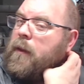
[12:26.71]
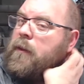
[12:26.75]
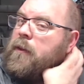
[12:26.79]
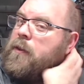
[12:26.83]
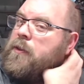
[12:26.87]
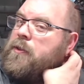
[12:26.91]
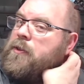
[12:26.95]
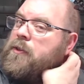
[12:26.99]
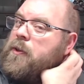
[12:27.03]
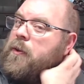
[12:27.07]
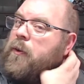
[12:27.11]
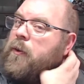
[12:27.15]

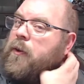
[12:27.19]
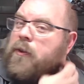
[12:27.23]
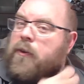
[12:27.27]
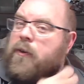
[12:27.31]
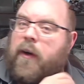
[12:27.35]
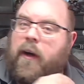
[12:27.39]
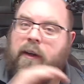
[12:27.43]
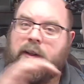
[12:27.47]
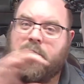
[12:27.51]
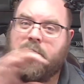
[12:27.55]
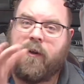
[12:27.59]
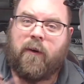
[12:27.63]
the sewer
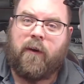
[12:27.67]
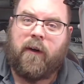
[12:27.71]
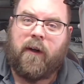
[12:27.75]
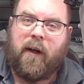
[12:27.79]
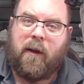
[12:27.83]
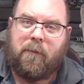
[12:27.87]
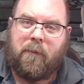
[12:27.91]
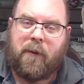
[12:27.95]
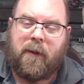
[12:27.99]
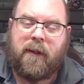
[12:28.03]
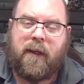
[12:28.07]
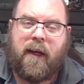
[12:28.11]
drains going
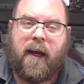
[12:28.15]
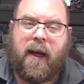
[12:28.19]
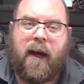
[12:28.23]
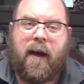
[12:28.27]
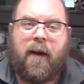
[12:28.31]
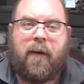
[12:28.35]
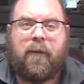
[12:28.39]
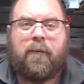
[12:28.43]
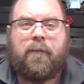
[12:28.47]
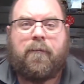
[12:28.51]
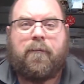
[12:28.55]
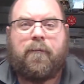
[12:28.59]
up and
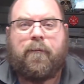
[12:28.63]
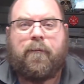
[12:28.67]
down.